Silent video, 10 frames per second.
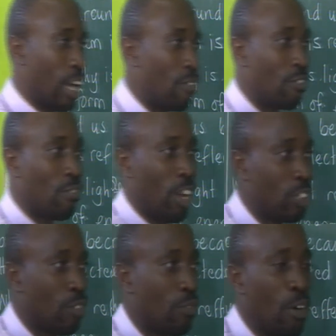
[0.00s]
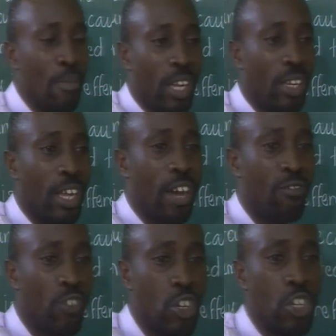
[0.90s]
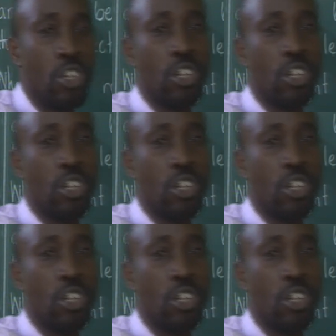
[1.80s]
have to first of all make their food,